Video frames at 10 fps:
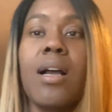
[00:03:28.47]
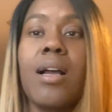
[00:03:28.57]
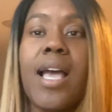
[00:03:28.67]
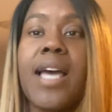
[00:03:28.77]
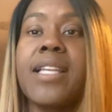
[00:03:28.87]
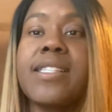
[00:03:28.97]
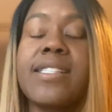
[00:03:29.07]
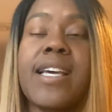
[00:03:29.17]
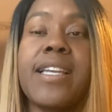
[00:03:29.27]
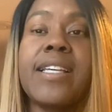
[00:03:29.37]

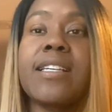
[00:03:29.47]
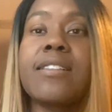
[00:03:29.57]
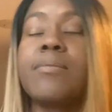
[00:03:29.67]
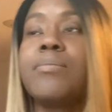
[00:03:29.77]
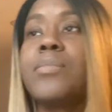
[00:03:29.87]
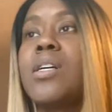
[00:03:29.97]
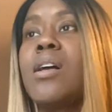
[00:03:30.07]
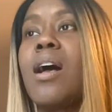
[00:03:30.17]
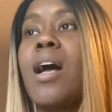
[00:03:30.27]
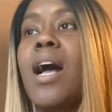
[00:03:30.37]
anesthetic,
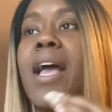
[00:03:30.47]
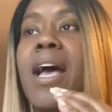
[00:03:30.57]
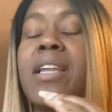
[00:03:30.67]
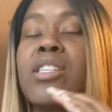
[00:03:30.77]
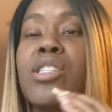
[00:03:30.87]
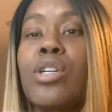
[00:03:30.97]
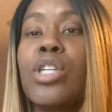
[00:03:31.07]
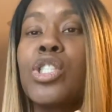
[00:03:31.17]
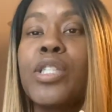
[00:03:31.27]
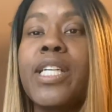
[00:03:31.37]
I had a
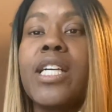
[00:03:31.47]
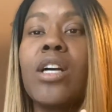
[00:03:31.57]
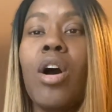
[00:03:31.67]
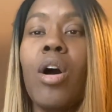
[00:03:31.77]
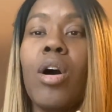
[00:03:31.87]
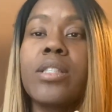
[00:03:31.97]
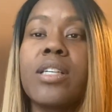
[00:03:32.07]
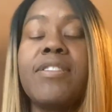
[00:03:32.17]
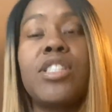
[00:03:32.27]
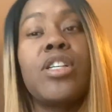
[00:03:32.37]
surgery called a
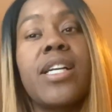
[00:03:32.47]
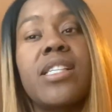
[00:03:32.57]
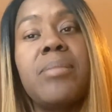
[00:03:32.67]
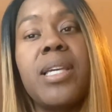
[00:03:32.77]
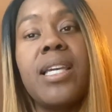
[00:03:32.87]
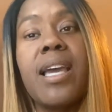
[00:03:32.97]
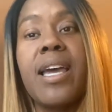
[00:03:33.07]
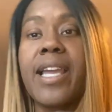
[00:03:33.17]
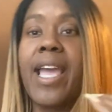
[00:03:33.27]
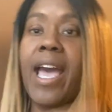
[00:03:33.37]
vitrectomy
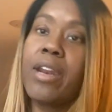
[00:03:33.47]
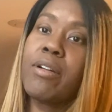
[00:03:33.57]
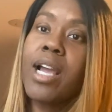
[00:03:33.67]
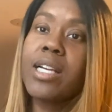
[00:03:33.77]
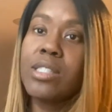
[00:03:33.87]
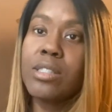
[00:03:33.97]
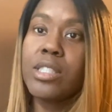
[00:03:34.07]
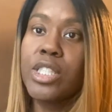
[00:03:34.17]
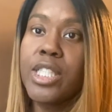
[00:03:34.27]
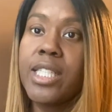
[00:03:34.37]
and a cataract
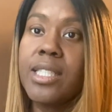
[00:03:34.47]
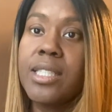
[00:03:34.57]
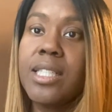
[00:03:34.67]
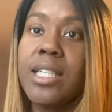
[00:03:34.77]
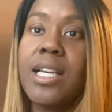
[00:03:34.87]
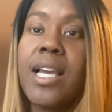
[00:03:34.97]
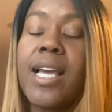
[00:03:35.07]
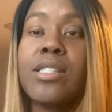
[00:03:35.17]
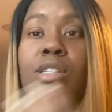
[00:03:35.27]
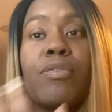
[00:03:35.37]
surgery.
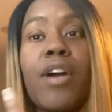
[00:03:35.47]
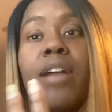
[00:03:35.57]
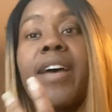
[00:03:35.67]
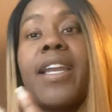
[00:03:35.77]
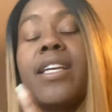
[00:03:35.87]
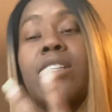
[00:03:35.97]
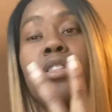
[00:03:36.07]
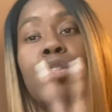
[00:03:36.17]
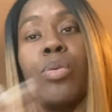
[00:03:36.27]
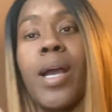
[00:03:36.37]
And so far I've had it
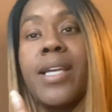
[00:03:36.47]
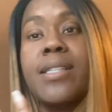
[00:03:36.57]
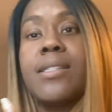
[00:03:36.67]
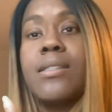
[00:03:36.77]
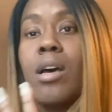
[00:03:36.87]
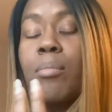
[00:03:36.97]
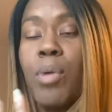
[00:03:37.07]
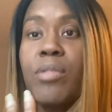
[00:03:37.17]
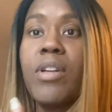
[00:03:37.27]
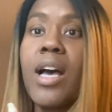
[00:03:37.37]
twice on
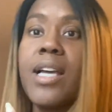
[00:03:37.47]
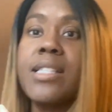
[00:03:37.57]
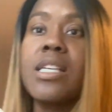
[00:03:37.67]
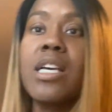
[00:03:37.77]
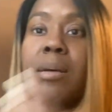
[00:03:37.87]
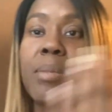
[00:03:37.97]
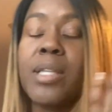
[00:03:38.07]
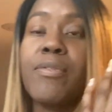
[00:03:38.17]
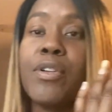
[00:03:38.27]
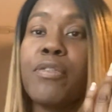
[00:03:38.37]
both eyes.
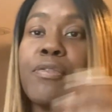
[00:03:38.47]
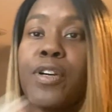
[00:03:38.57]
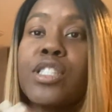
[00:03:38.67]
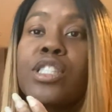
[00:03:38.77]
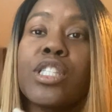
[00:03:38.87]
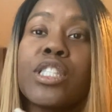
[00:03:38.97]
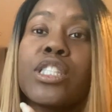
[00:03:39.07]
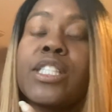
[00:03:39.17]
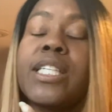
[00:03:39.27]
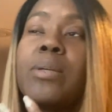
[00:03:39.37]
But for the first
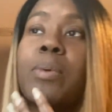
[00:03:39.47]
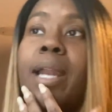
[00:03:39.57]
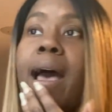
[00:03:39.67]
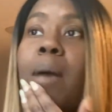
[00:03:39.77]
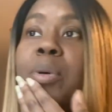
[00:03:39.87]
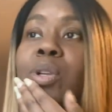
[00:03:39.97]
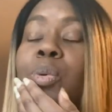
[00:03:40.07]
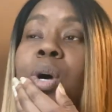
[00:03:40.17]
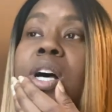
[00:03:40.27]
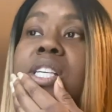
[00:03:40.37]
surgery, what happened
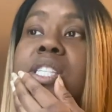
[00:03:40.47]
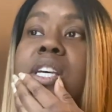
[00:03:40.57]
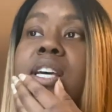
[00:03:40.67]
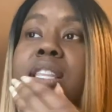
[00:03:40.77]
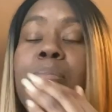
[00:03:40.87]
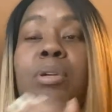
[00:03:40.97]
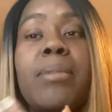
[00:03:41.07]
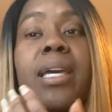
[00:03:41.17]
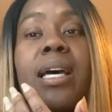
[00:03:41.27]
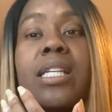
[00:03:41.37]
was they put
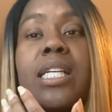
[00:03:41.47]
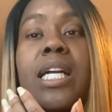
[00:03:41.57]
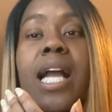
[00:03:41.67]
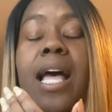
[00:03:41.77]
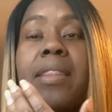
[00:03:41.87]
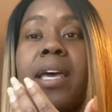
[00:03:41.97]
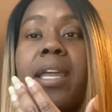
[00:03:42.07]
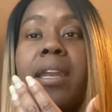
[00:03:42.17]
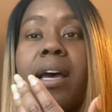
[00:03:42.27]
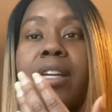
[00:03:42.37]
me under and
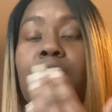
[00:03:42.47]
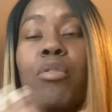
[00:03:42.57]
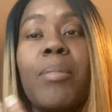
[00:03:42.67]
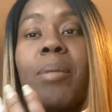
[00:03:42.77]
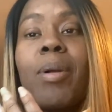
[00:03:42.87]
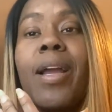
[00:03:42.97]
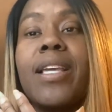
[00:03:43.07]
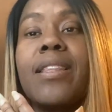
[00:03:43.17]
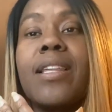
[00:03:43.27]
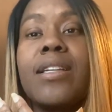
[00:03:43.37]
then I don't remember
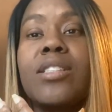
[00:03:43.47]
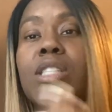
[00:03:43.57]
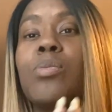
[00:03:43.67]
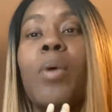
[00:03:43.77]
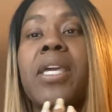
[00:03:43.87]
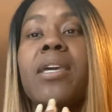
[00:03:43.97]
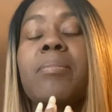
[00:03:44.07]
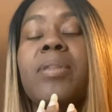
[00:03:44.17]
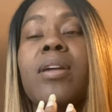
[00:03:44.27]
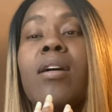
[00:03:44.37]
anything, just waking
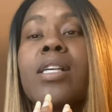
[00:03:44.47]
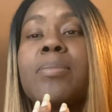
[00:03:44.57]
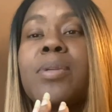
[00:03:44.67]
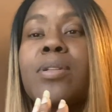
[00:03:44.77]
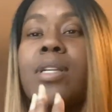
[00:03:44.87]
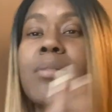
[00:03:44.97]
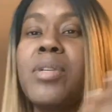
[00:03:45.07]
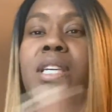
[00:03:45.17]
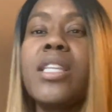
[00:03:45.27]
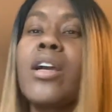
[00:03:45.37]
up in the hospital and
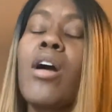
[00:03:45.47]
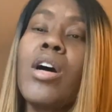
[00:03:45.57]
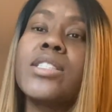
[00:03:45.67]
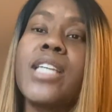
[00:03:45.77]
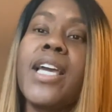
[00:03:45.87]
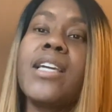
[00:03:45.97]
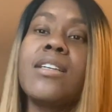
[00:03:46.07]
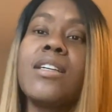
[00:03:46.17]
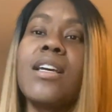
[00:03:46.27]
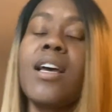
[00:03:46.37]
being there all day
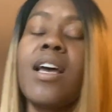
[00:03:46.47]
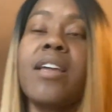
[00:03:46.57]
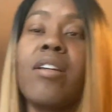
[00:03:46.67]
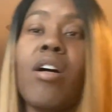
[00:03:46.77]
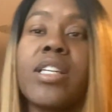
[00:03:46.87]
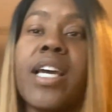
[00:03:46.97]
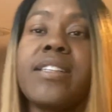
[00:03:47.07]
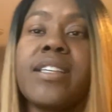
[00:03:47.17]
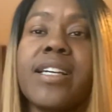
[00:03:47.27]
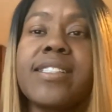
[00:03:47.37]
and all
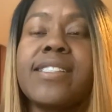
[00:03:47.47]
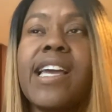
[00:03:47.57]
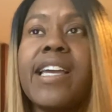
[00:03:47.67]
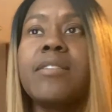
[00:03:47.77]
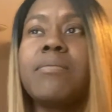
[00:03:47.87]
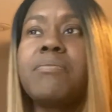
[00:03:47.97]
night the next day